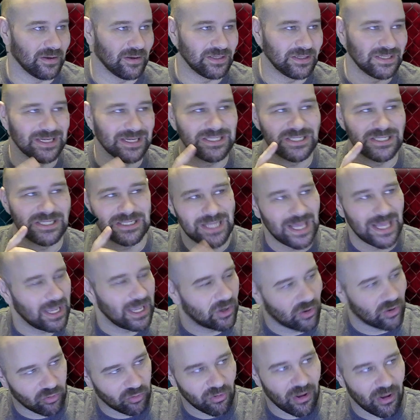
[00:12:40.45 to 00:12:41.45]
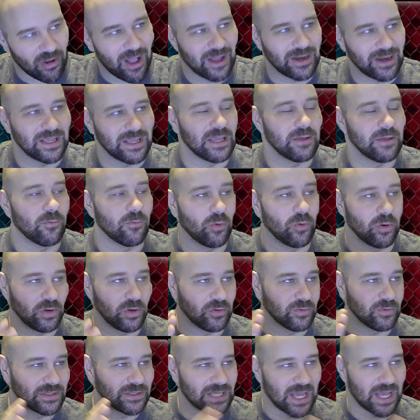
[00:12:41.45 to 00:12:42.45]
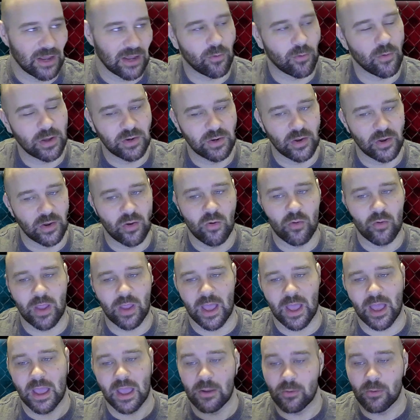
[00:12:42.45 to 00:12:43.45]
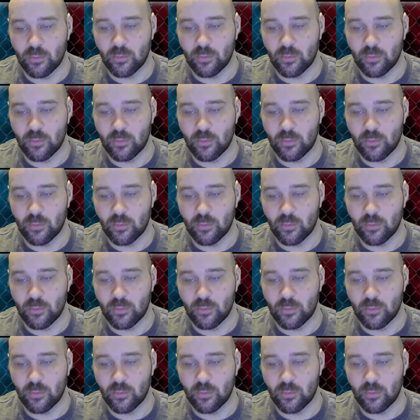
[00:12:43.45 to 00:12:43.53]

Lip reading: Did you take karate? Were you a taekwondo guy?